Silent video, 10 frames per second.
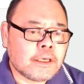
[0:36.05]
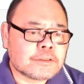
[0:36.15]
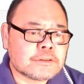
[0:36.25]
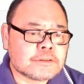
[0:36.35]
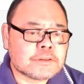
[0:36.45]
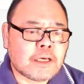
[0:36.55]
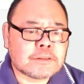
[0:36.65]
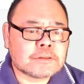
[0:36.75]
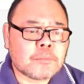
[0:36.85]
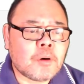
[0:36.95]

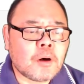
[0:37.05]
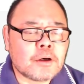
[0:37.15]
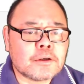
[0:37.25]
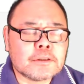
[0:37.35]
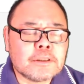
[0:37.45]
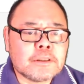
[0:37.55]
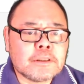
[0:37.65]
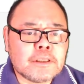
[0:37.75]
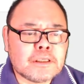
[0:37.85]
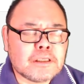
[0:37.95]
exercise part
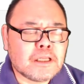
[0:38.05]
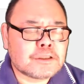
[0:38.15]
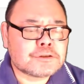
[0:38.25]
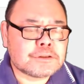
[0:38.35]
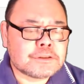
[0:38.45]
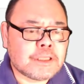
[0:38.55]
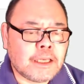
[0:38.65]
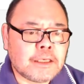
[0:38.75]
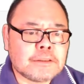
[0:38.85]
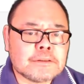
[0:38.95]
in lecture
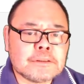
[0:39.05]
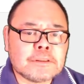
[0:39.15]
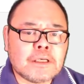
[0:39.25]
10,